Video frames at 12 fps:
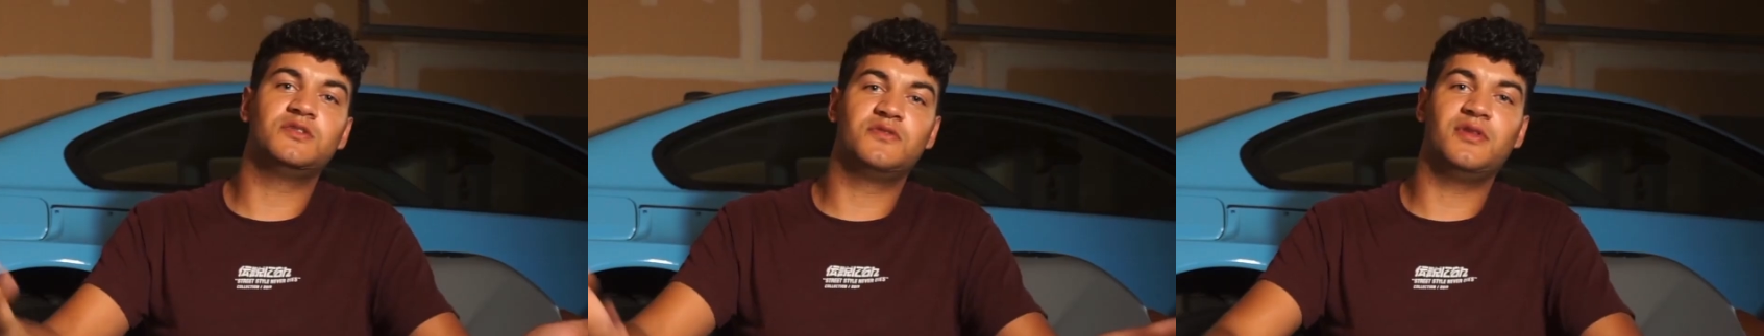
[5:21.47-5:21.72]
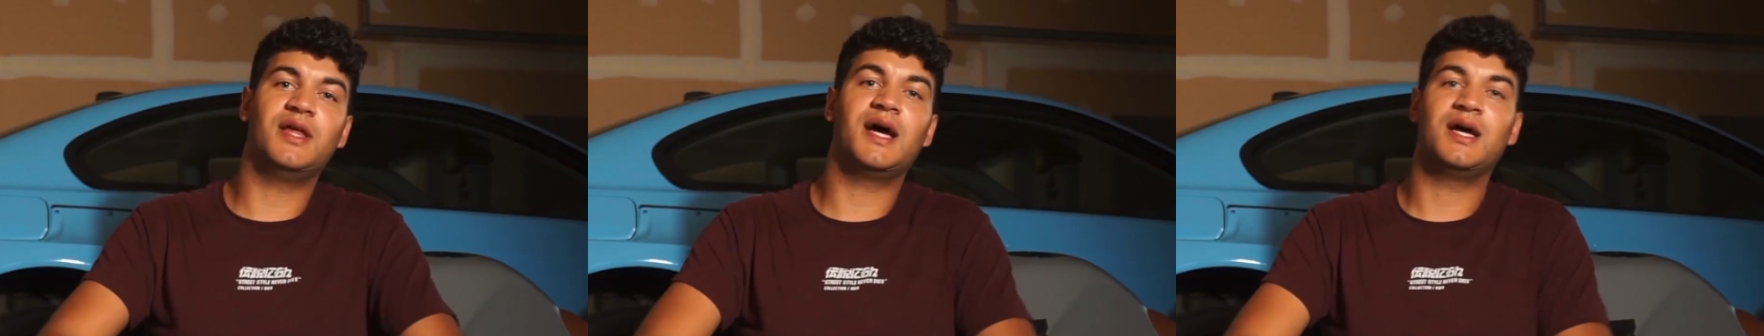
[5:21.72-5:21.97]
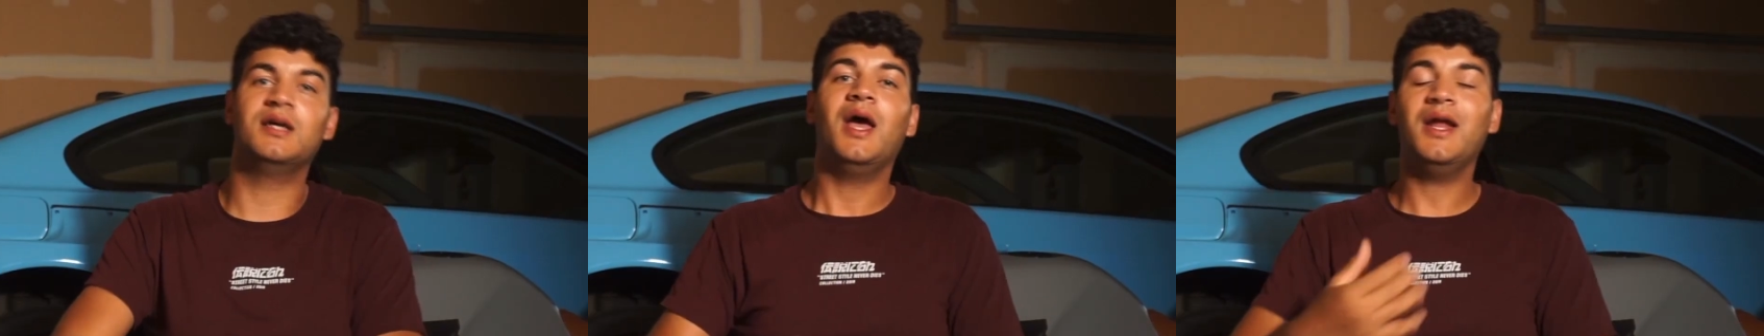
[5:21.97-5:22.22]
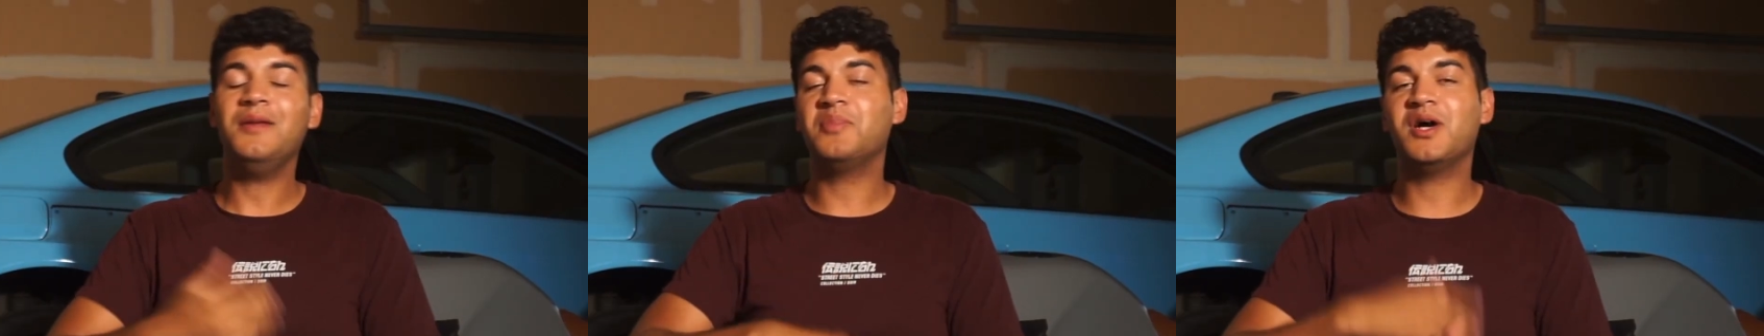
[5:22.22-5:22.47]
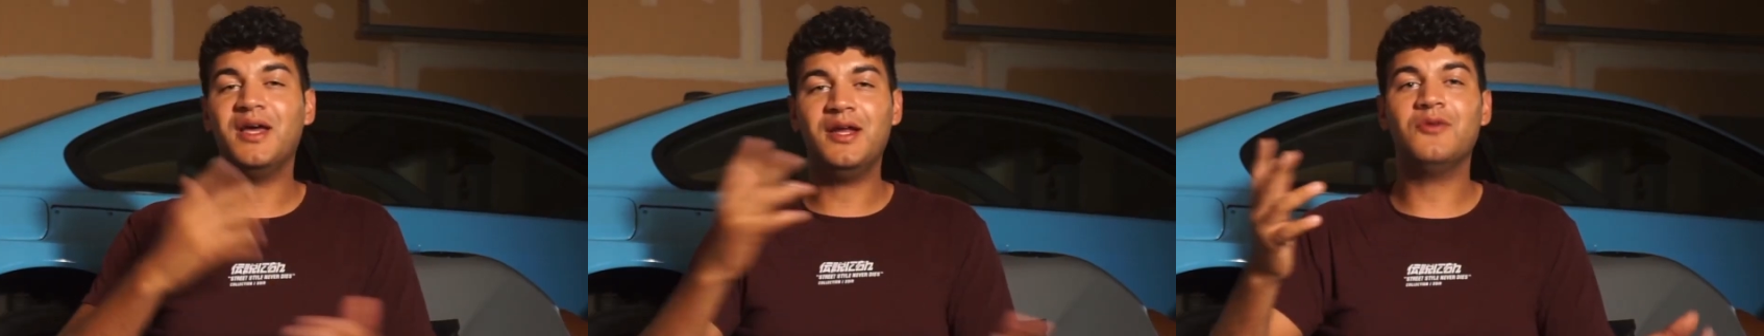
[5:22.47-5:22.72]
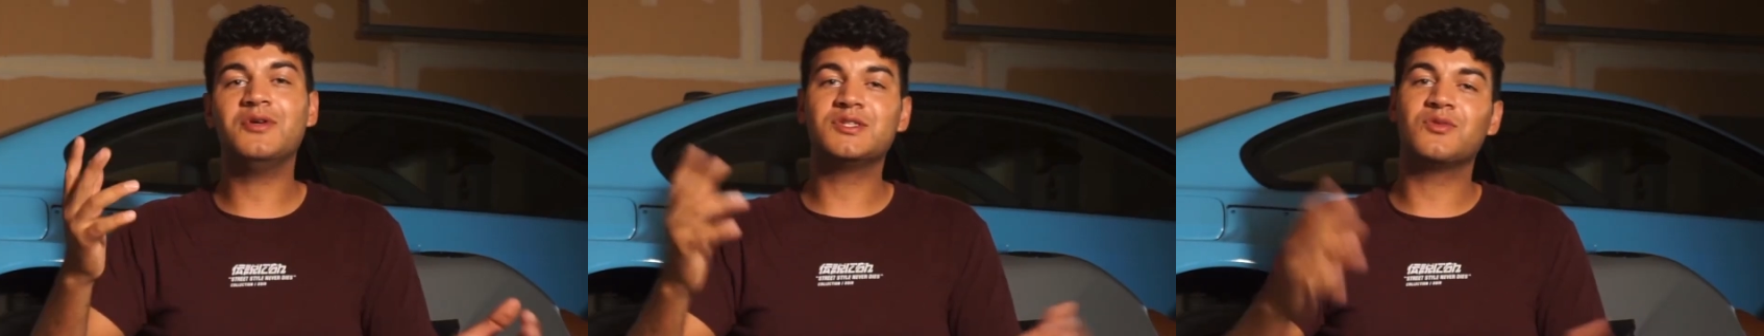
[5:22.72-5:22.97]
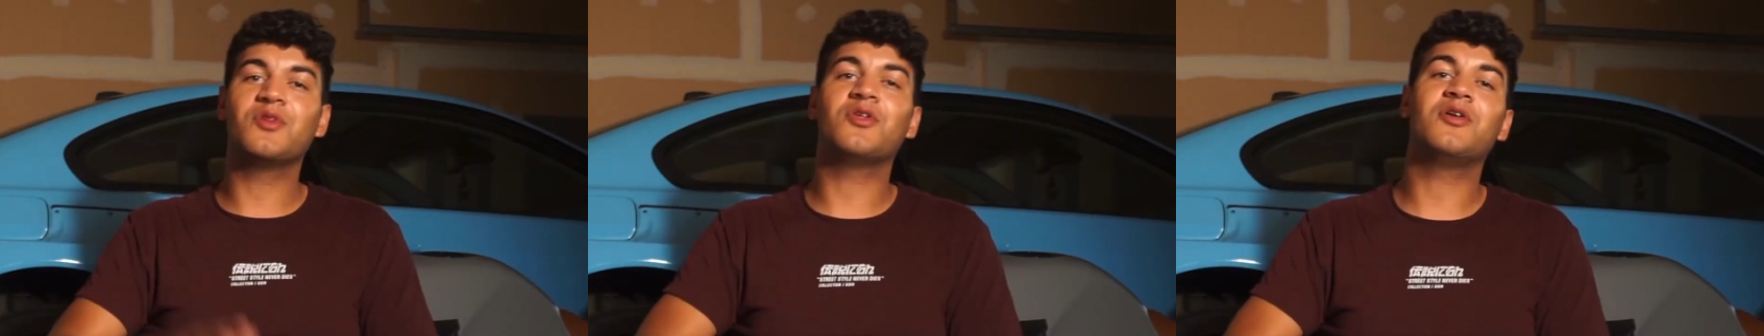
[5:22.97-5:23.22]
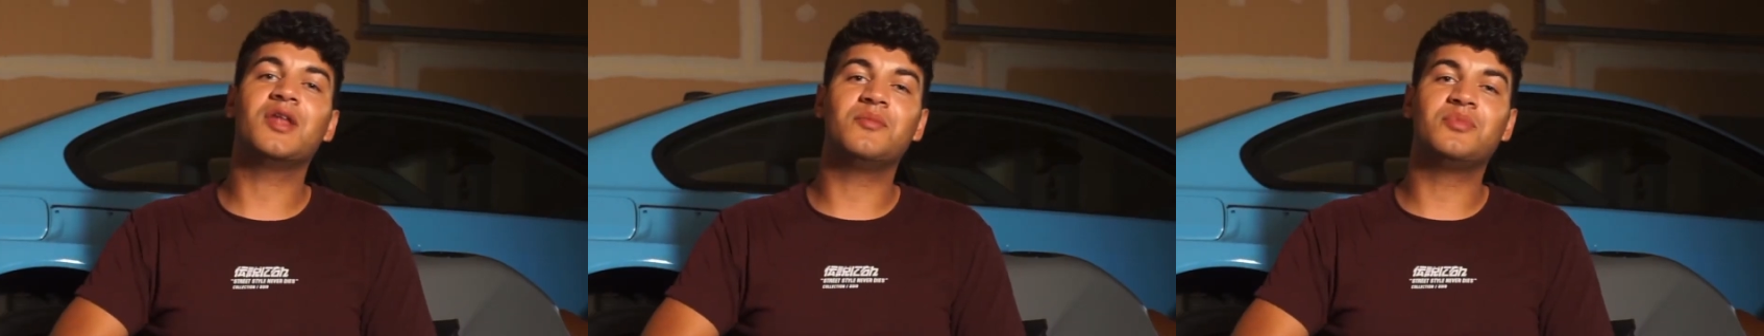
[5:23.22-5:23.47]
for that. But anyways, with
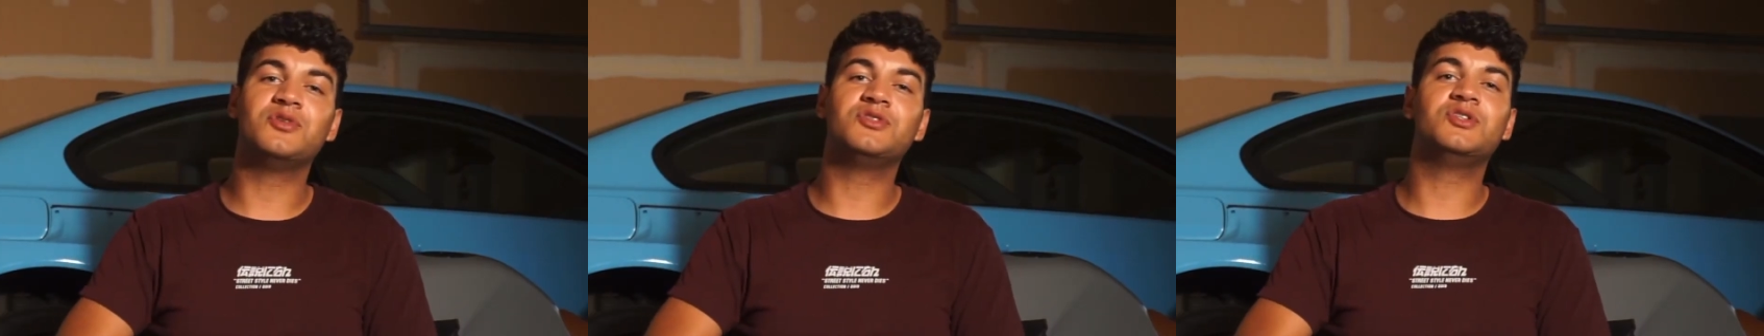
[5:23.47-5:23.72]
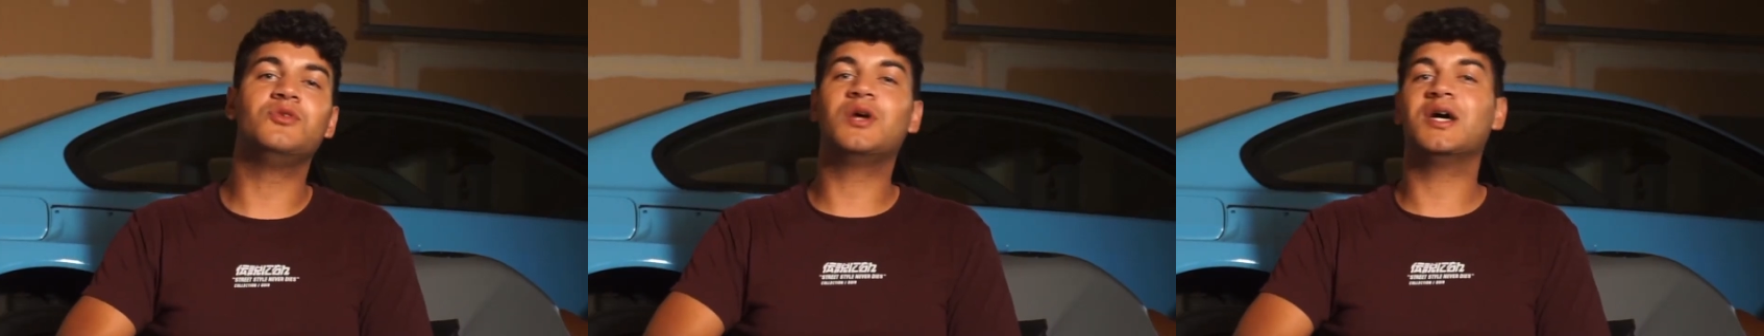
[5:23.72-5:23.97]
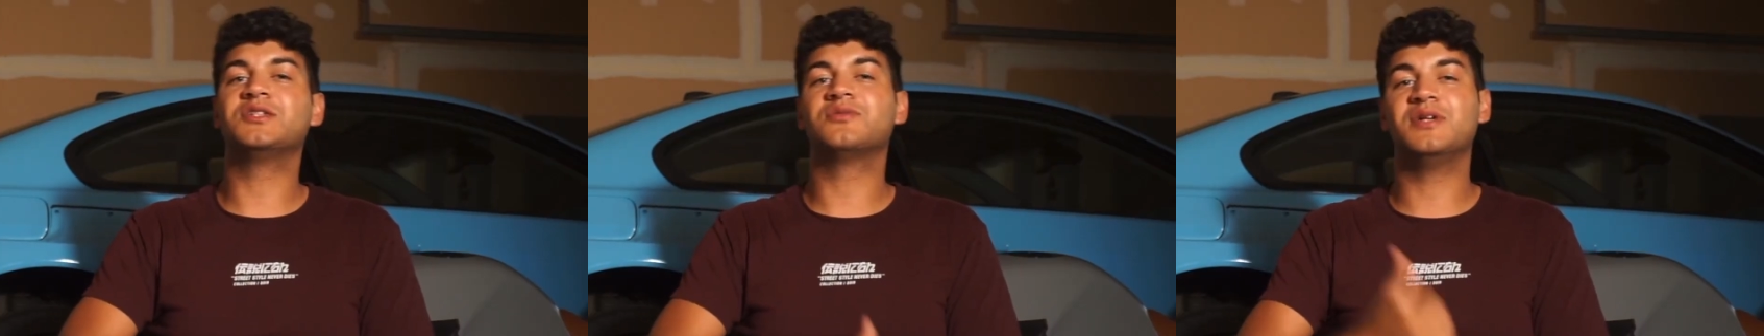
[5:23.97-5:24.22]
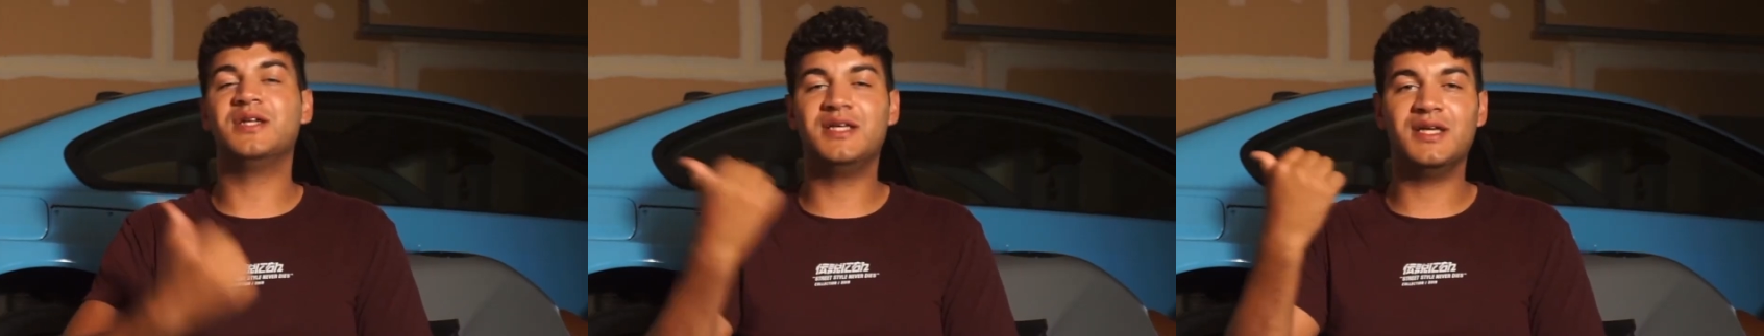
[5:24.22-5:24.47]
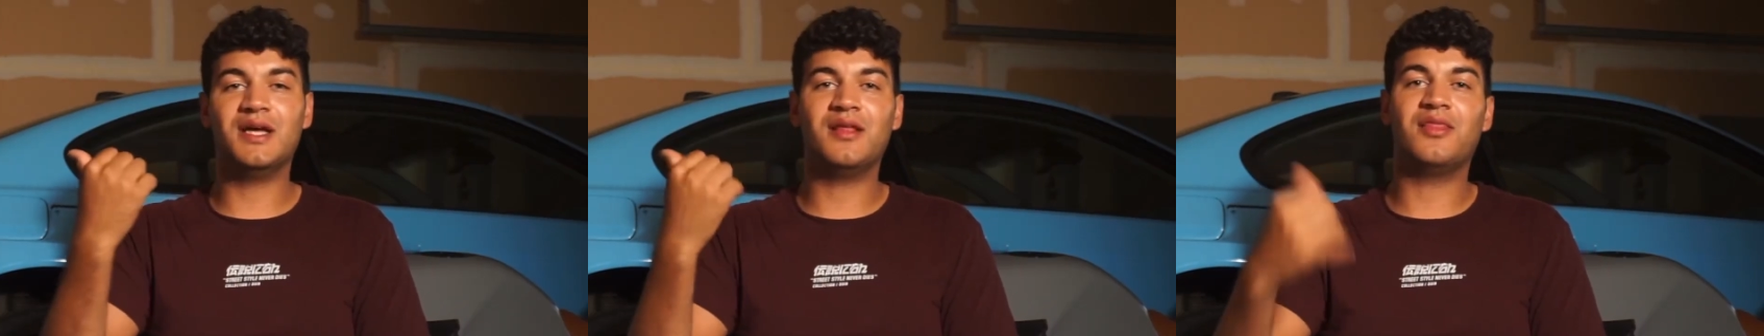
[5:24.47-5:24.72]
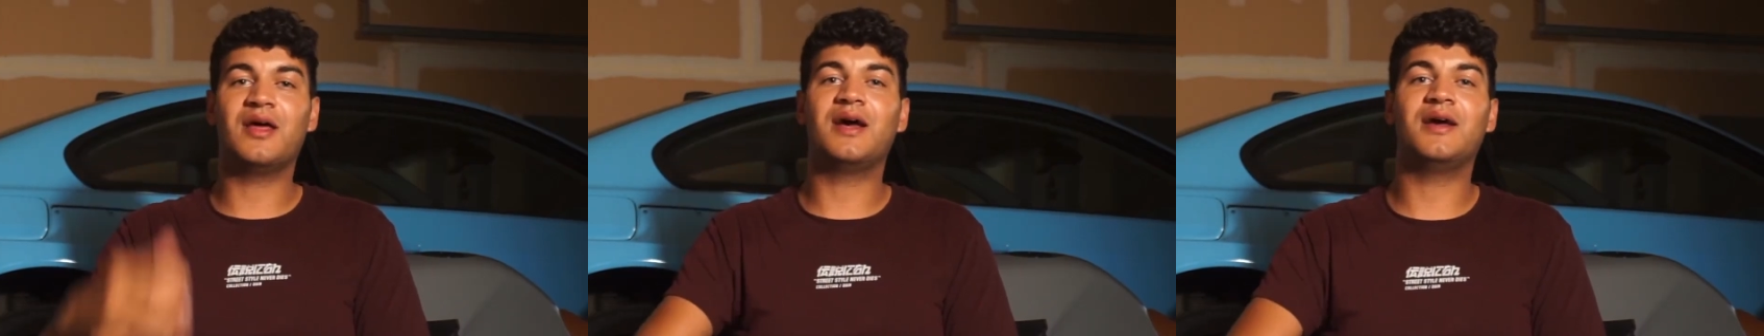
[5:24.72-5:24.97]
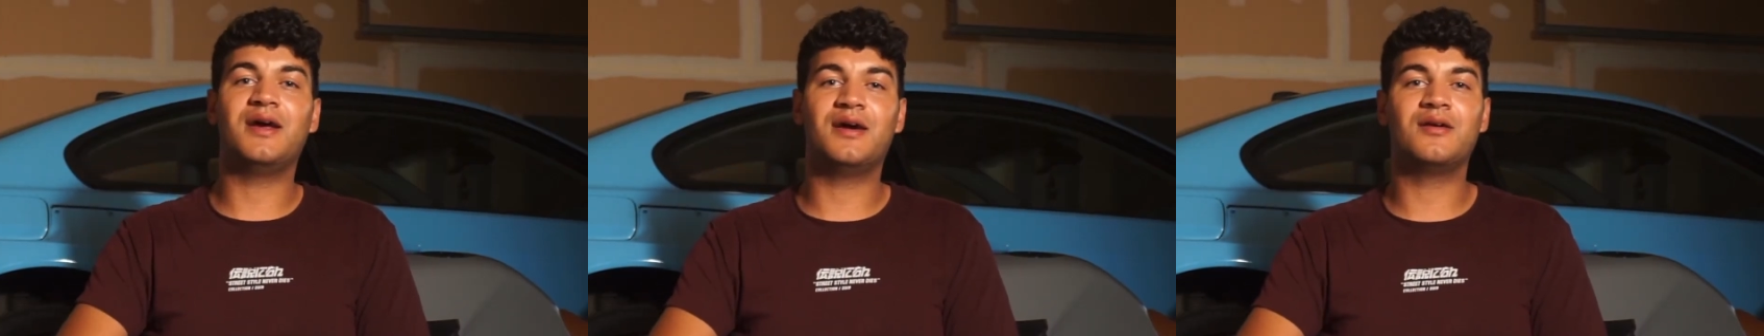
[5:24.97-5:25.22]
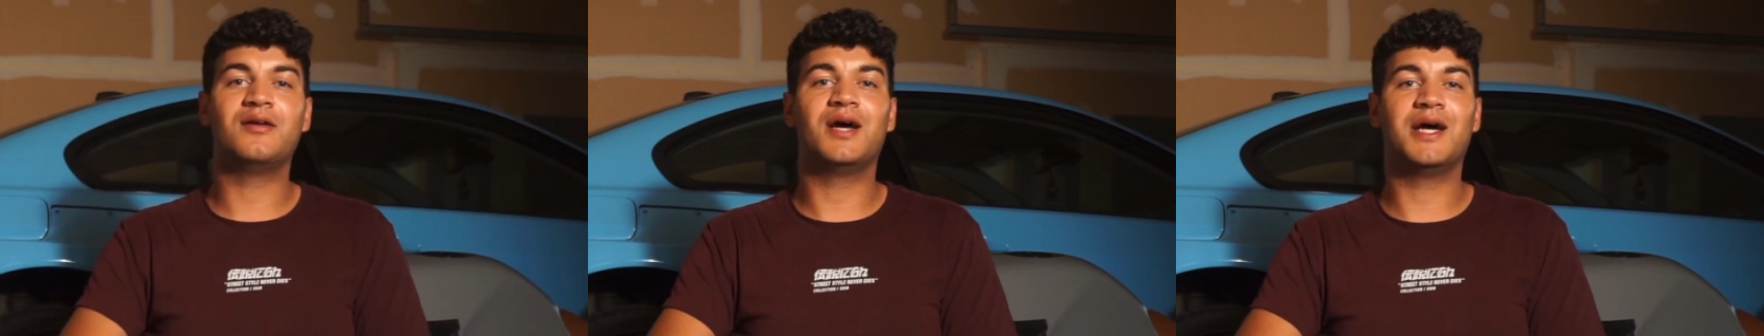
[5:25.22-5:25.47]
all that boost, you guys want to get that
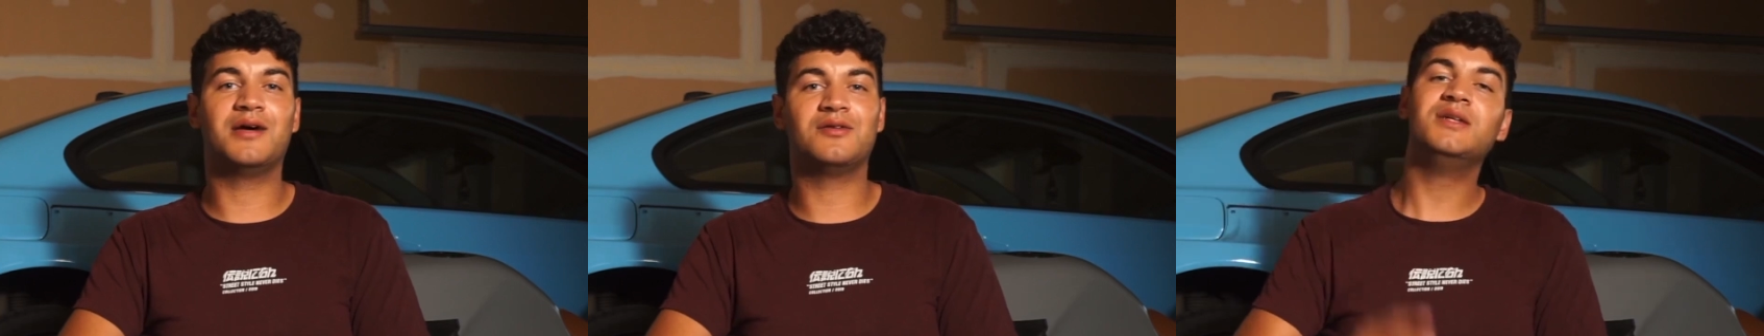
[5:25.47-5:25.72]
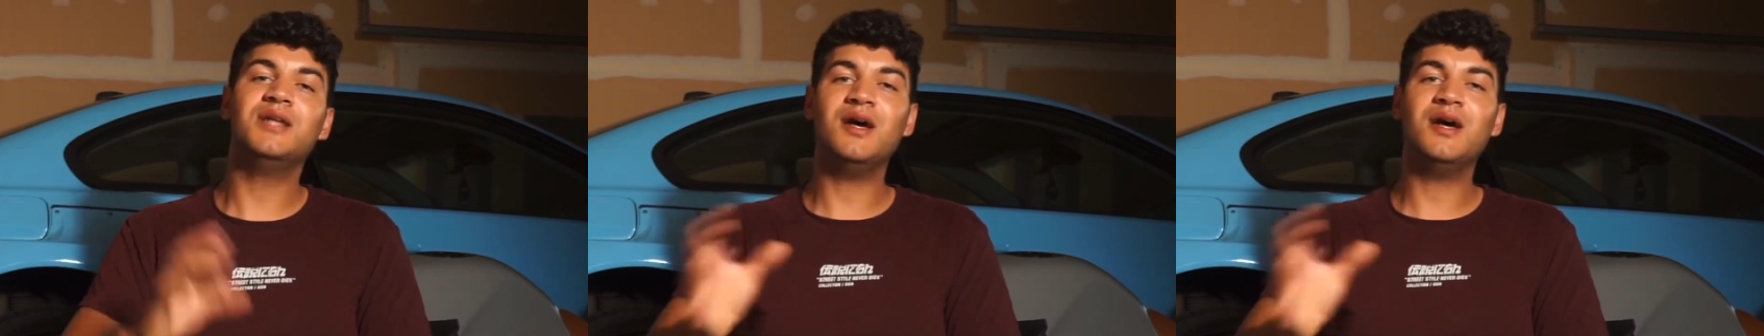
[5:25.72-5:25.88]
air out.